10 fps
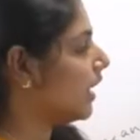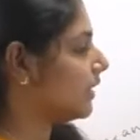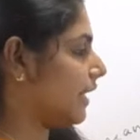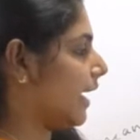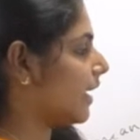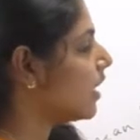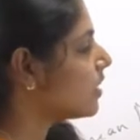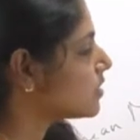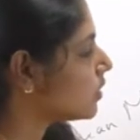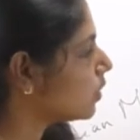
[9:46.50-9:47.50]
there.
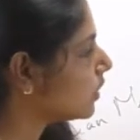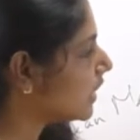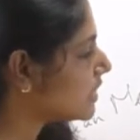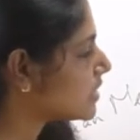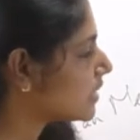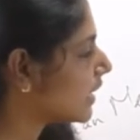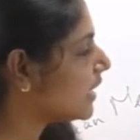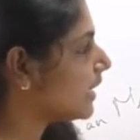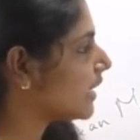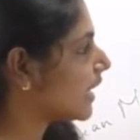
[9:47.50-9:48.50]
So these
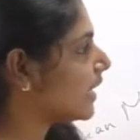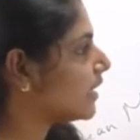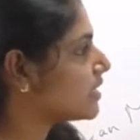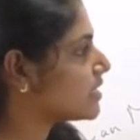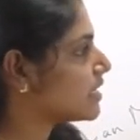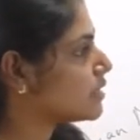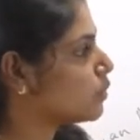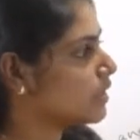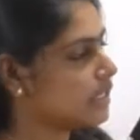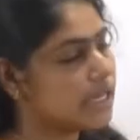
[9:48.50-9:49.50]
three indicators deals
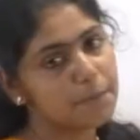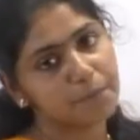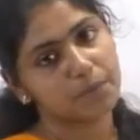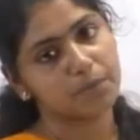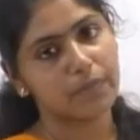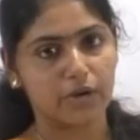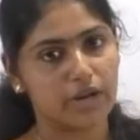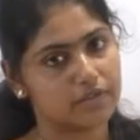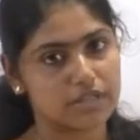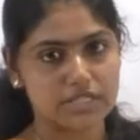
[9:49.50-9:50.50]
with the
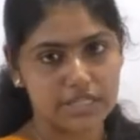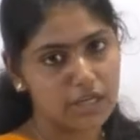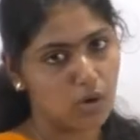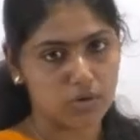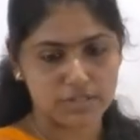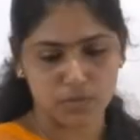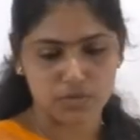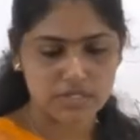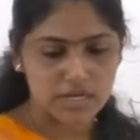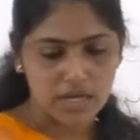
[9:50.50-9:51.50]
biodiversity
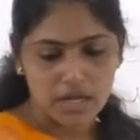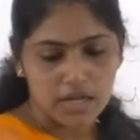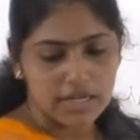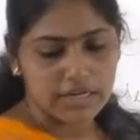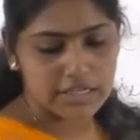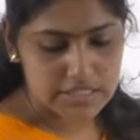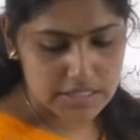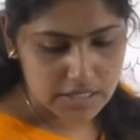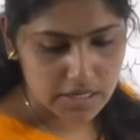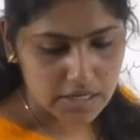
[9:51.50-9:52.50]
hotspots.
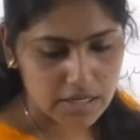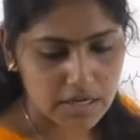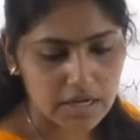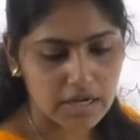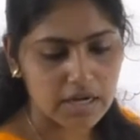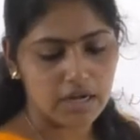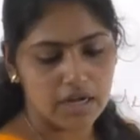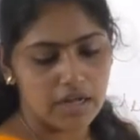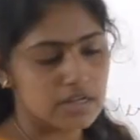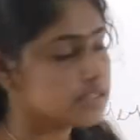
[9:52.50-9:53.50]
Next.
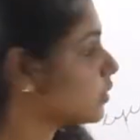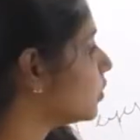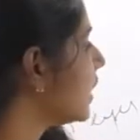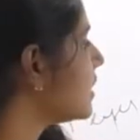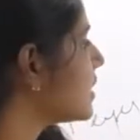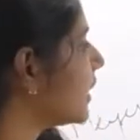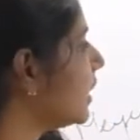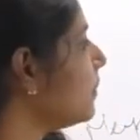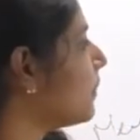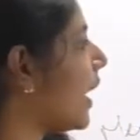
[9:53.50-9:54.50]
So these are
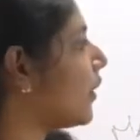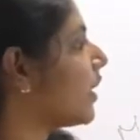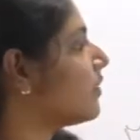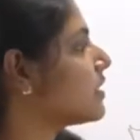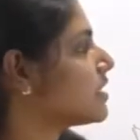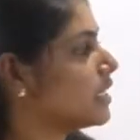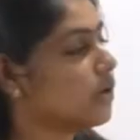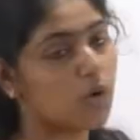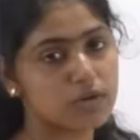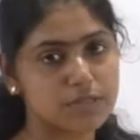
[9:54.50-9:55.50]
the biodiversity
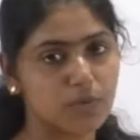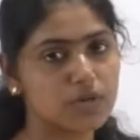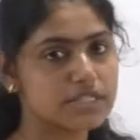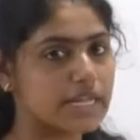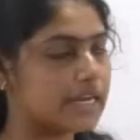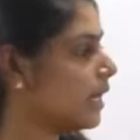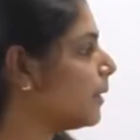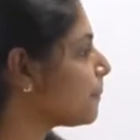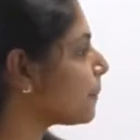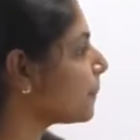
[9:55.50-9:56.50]
hotspots that
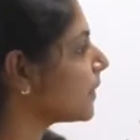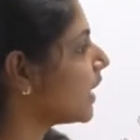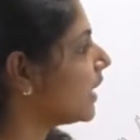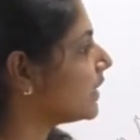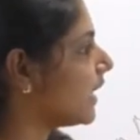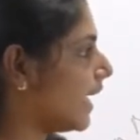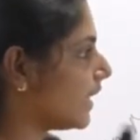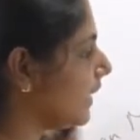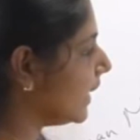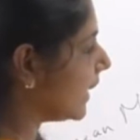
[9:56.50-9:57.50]
are
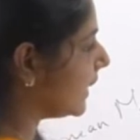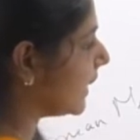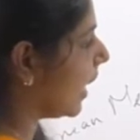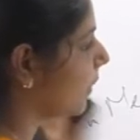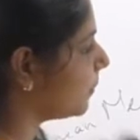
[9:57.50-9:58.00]
there in India.